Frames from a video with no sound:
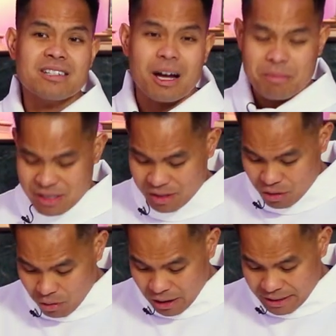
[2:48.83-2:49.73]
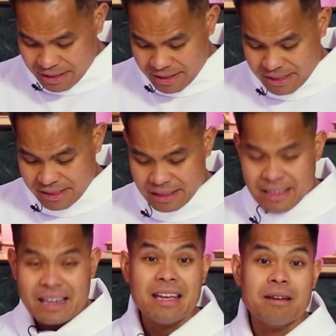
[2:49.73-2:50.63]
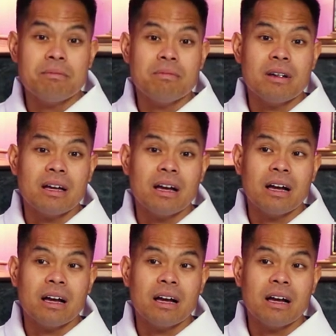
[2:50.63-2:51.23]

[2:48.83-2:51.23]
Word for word: Thomas Aquinas in the hymn